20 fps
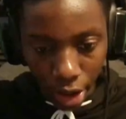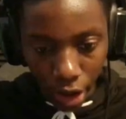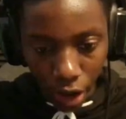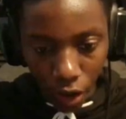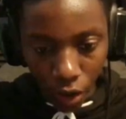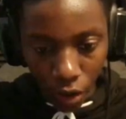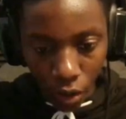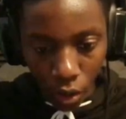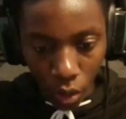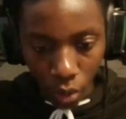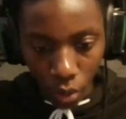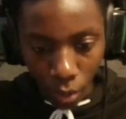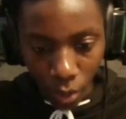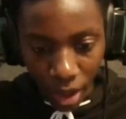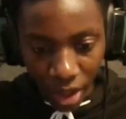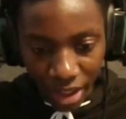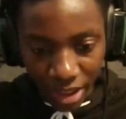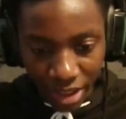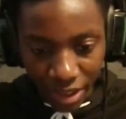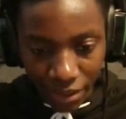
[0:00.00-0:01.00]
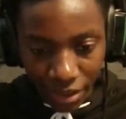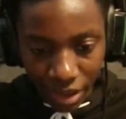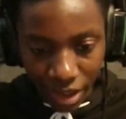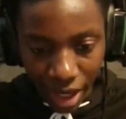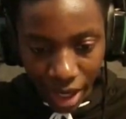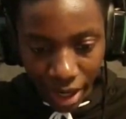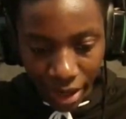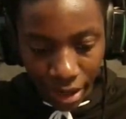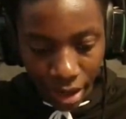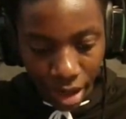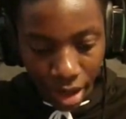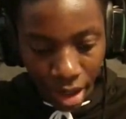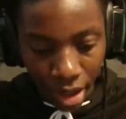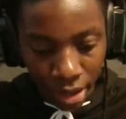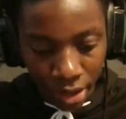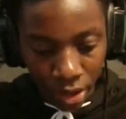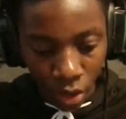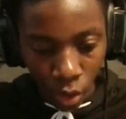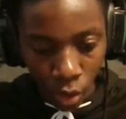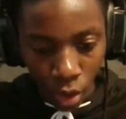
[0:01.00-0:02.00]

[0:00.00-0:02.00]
No. Why does it have to die? Alright, so